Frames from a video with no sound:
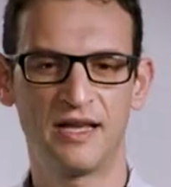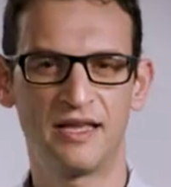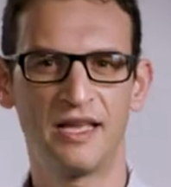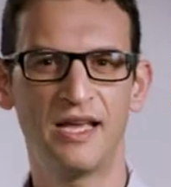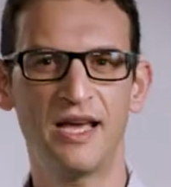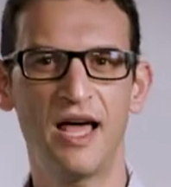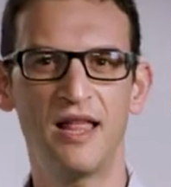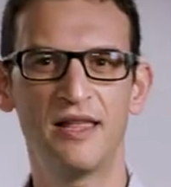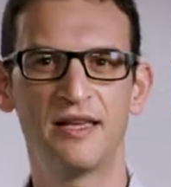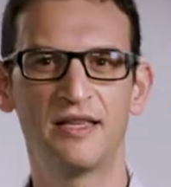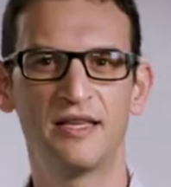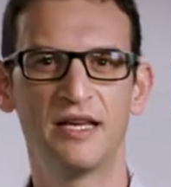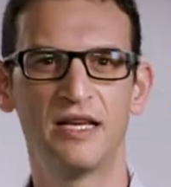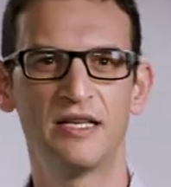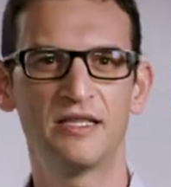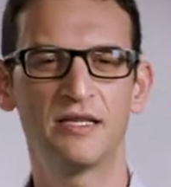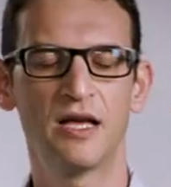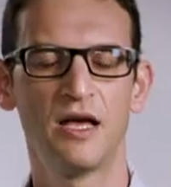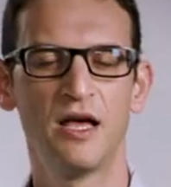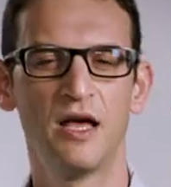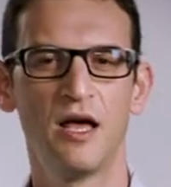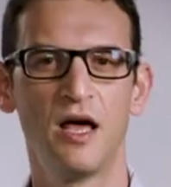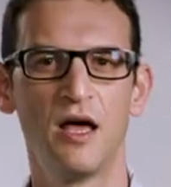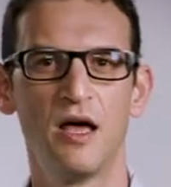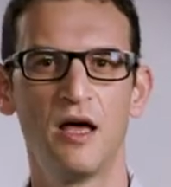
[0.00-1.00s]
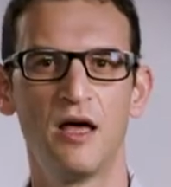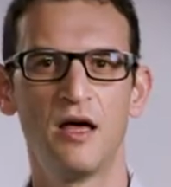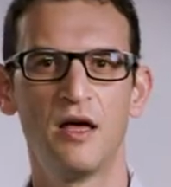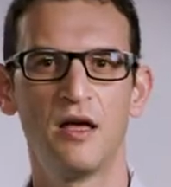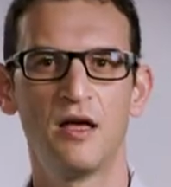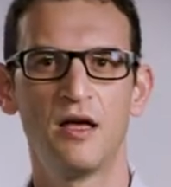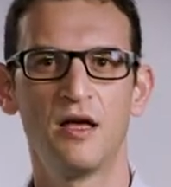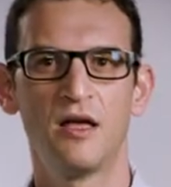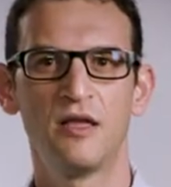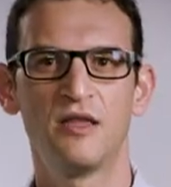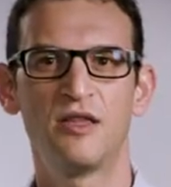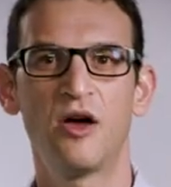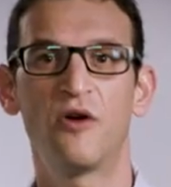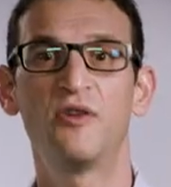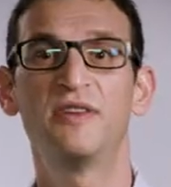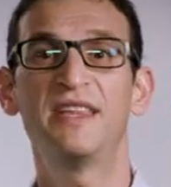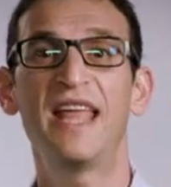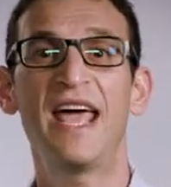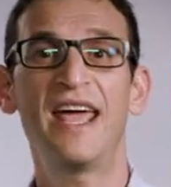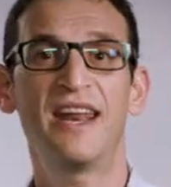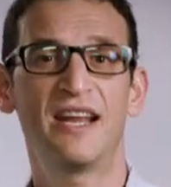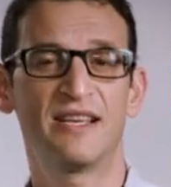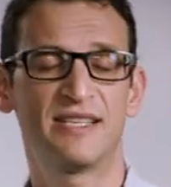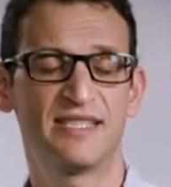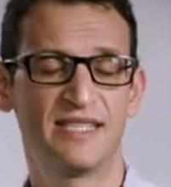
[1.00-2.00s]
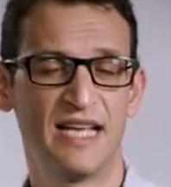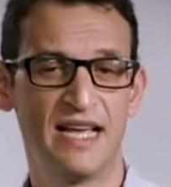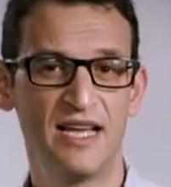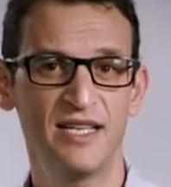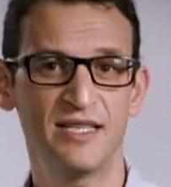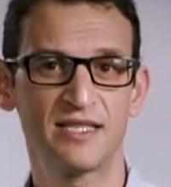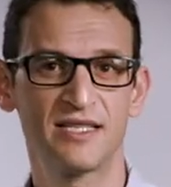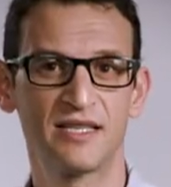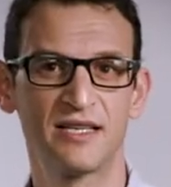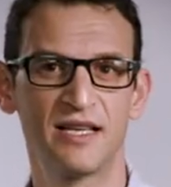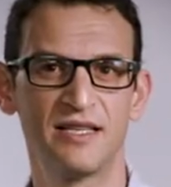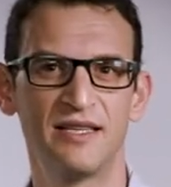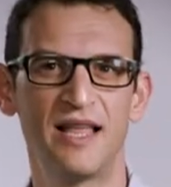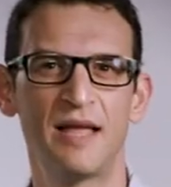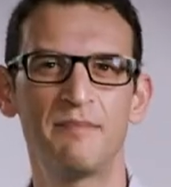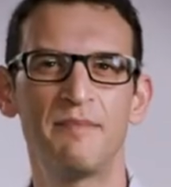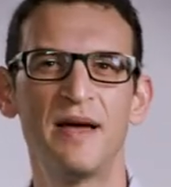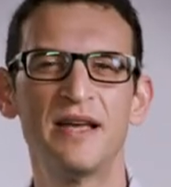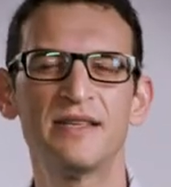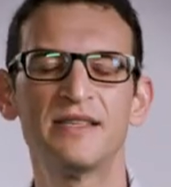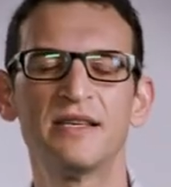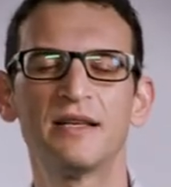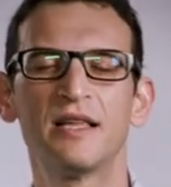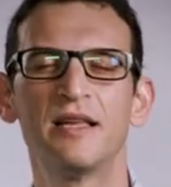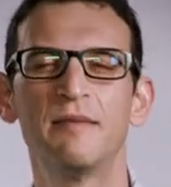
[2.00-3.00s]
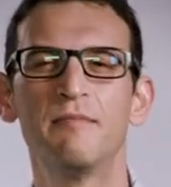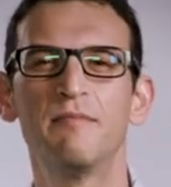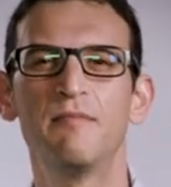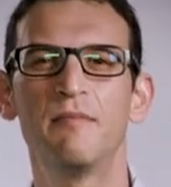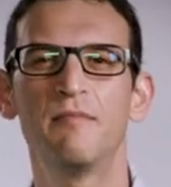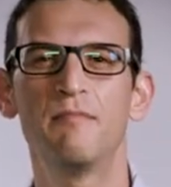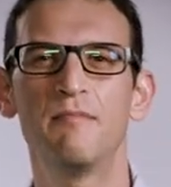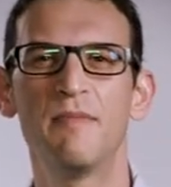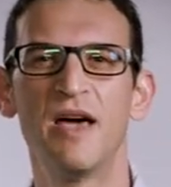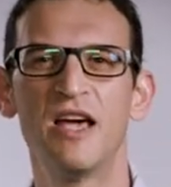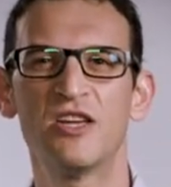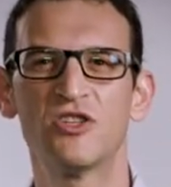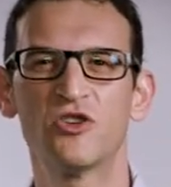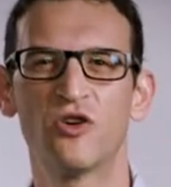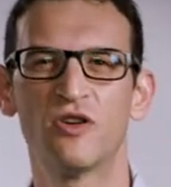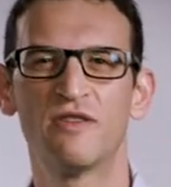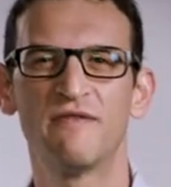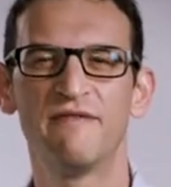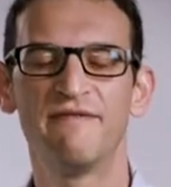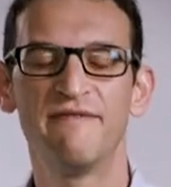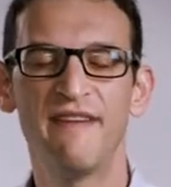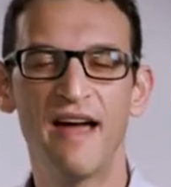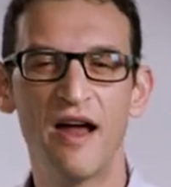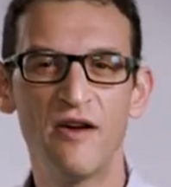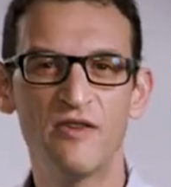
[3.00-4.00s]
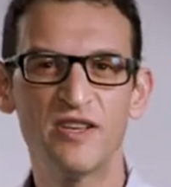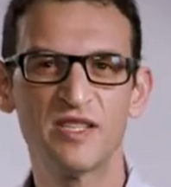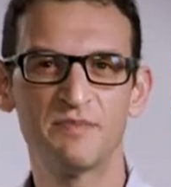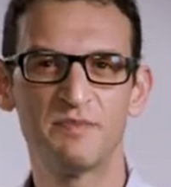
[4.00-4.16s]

technicalities, there are data sets that basically measured very